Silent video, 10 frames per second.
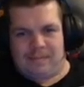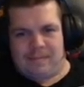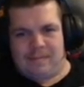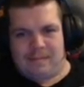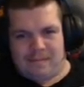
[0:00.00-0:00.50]

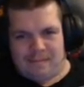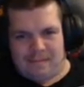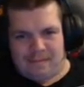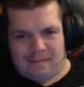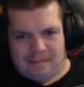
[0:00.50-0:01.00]

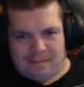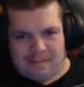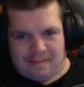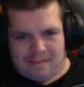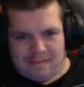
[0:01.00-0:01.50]

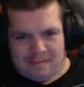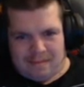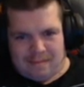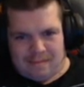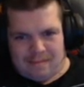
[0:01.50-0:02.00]

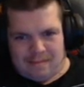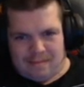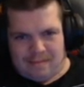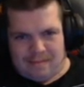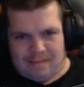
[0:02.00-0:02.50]

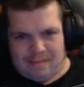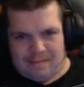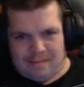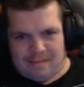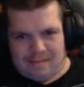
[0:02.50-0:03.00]

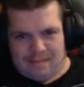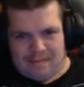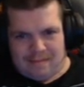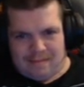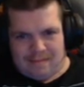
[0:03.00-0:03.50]

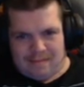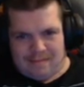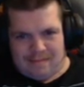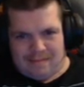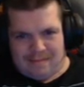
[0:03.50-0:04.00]

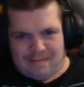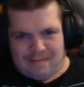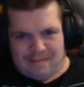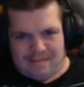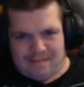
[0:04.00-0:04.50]

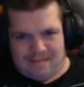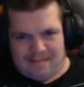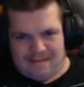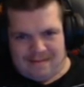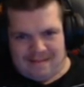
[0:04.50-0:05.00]

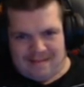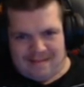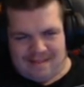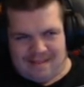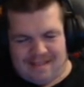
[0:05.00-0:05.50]

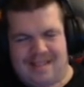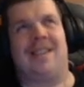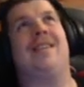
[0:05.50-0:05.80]
(silent)